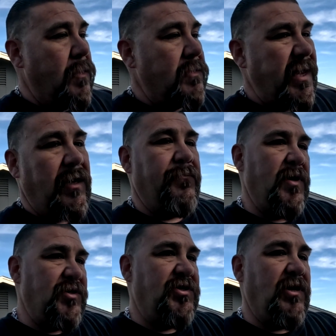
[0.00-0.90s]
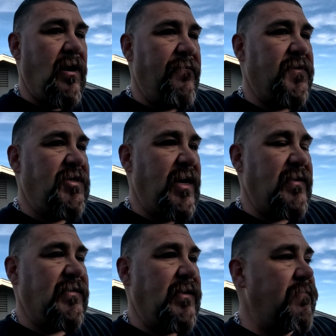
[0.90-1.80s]
take a bunch of shit off the
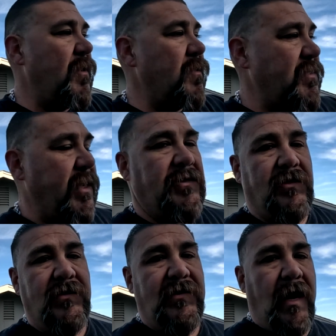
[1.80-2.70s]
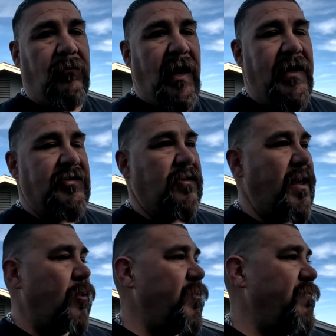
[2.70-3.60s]
chassis, and then I'll take it to the sandblaster.
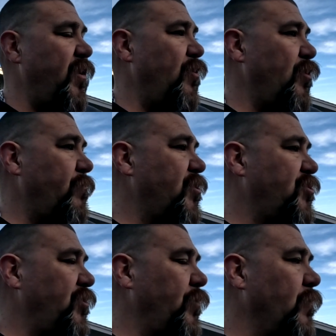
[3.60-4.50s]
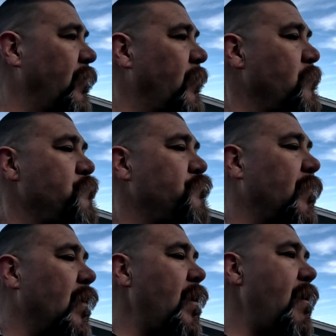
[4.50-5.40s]
That'll be video number 2,
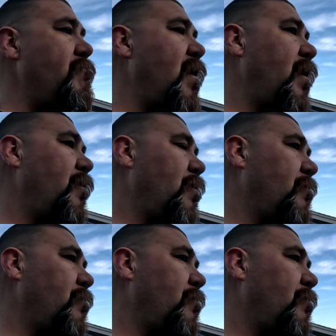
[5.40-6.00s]
and then